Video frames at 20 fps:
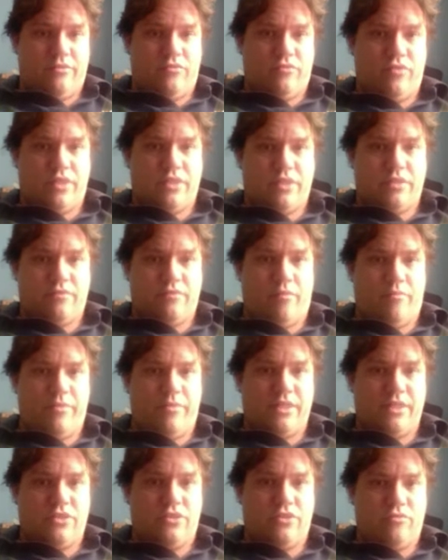tricks from
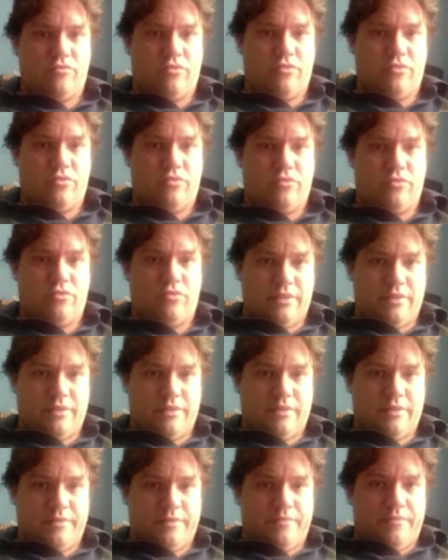these suits.
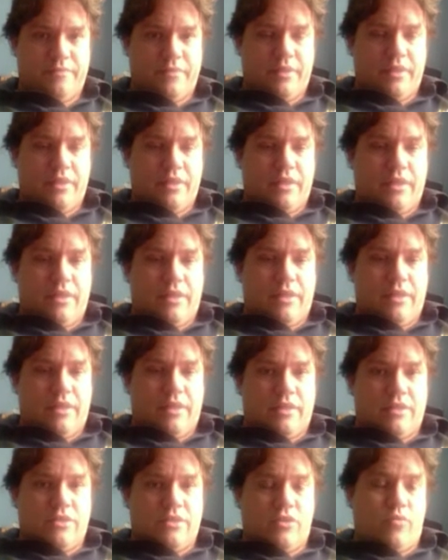
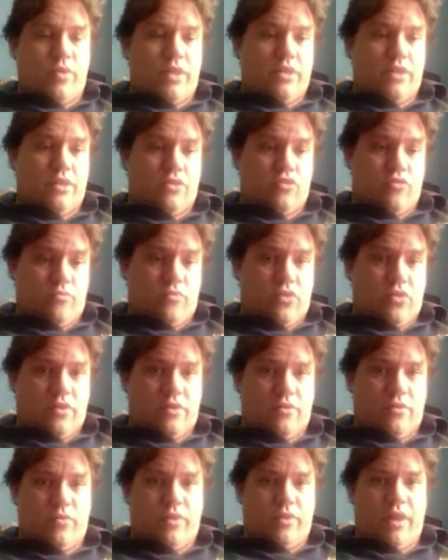So we need two more.